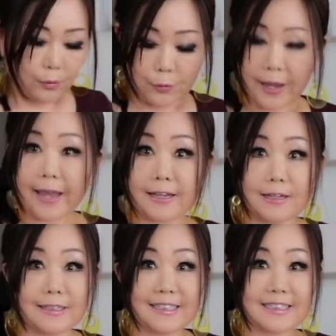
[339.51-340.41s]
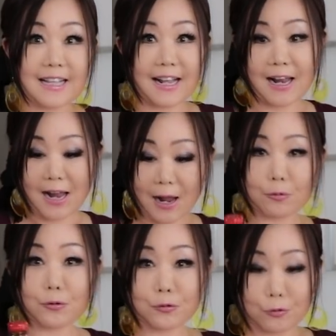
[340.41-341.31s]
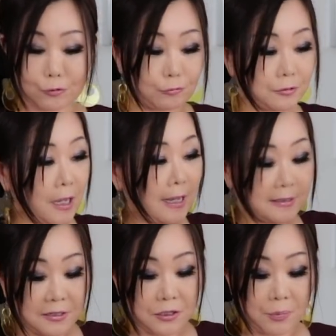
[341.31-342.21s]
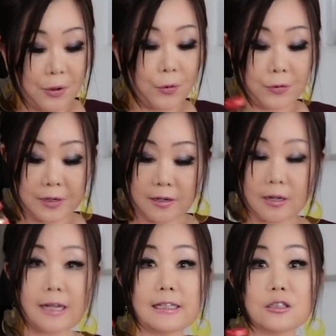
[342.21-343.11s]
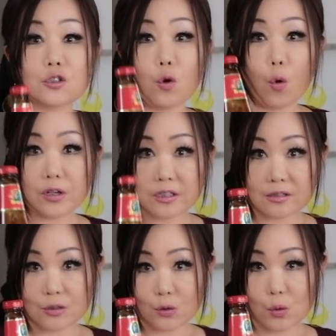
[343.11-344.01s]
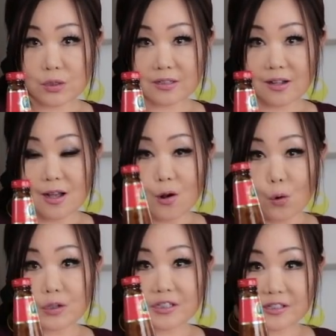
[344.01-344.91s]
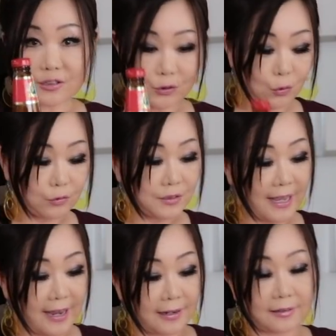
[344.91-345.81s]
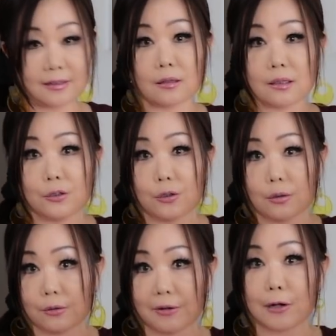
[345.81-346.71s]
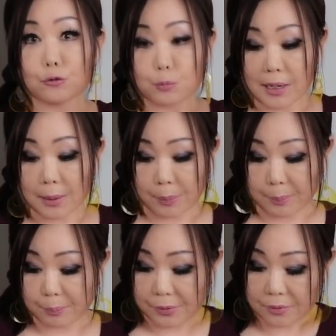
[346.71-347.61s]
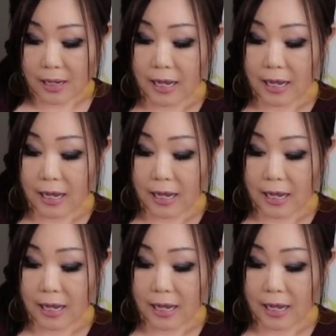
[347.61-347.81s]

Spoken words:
Okay, this I'm going to use sesame oil. This is oyster sauce. Oyster sauce and ground black pepper.